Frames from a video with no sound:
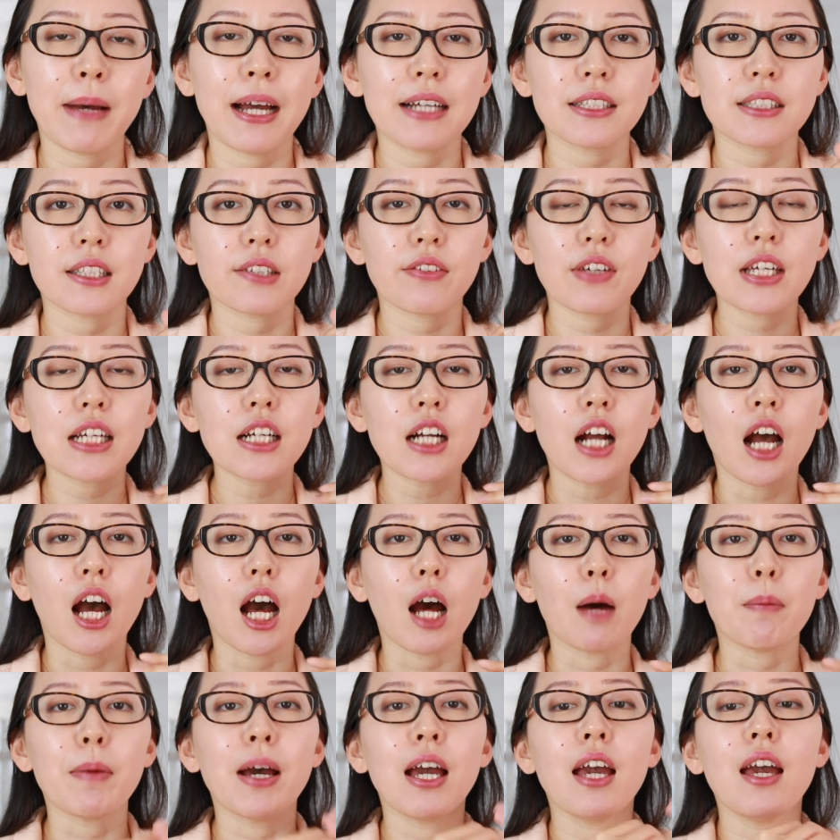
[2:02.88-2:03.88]
passive
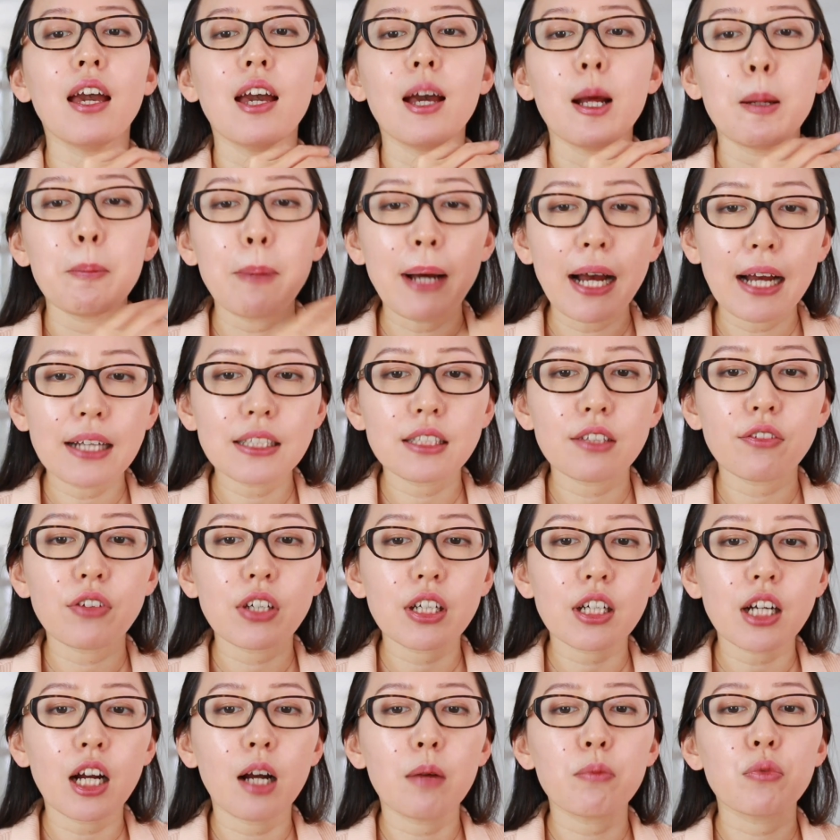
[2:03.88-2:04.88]
income. Passive
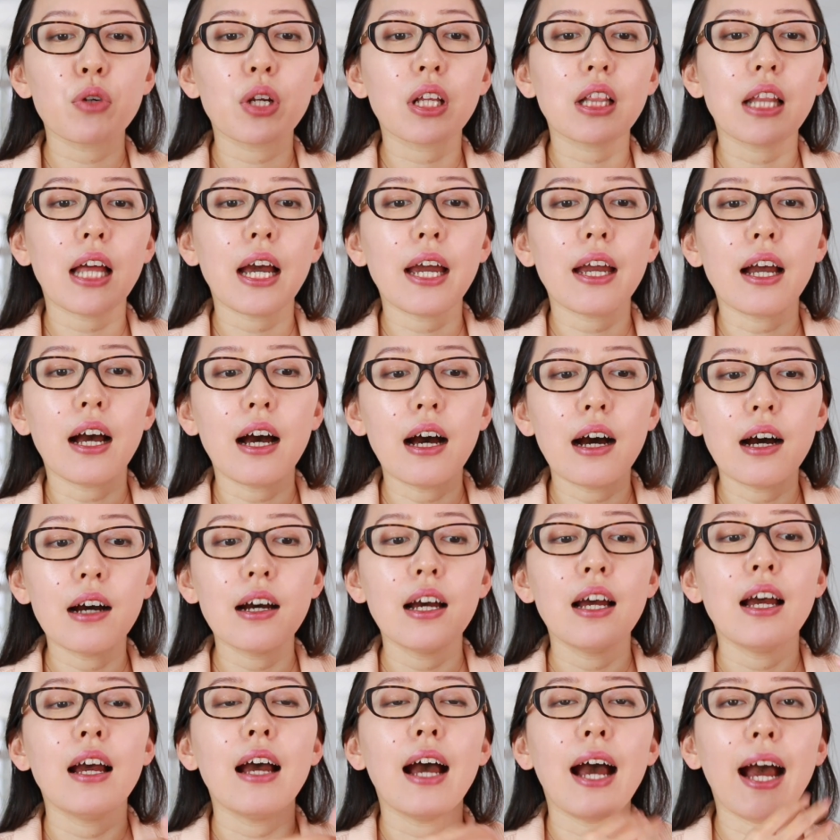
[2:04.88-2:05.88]
income rely
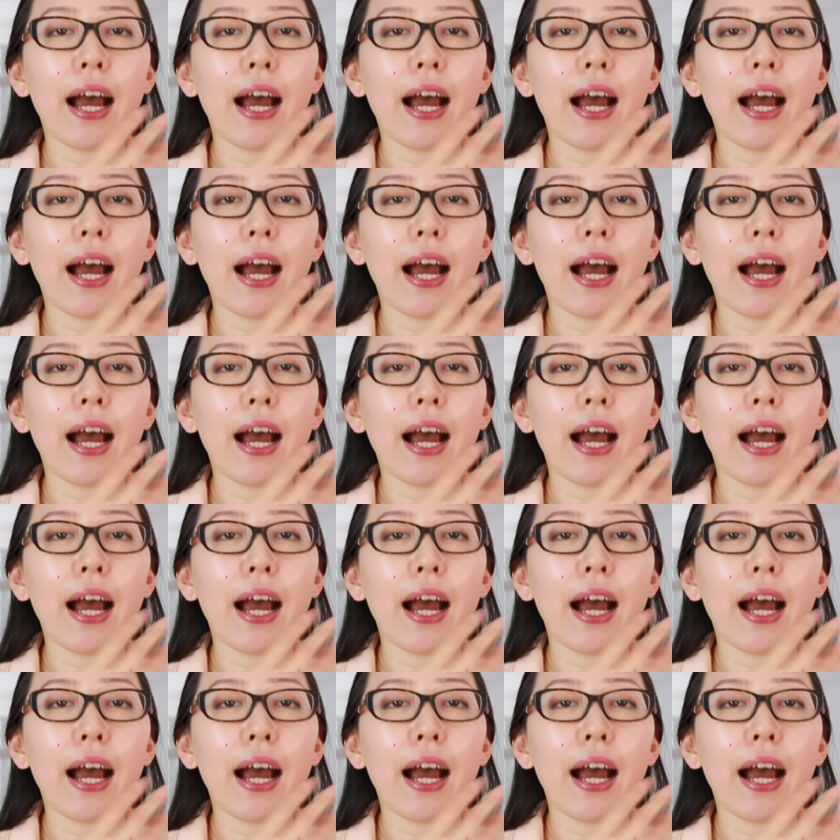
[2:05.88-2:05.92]
on